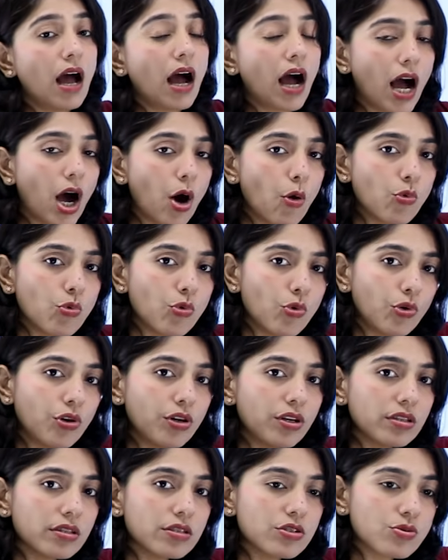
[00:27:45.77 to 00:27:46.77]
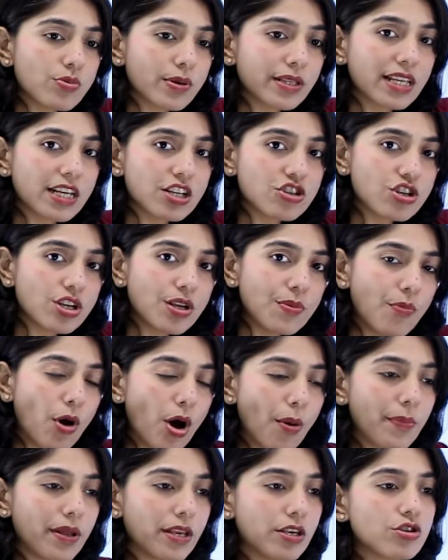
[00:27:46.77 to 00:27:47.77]
How could Swadeshi
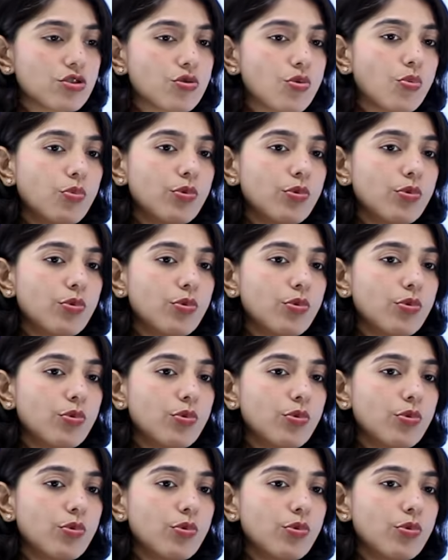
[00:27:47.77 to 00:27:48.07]
movement,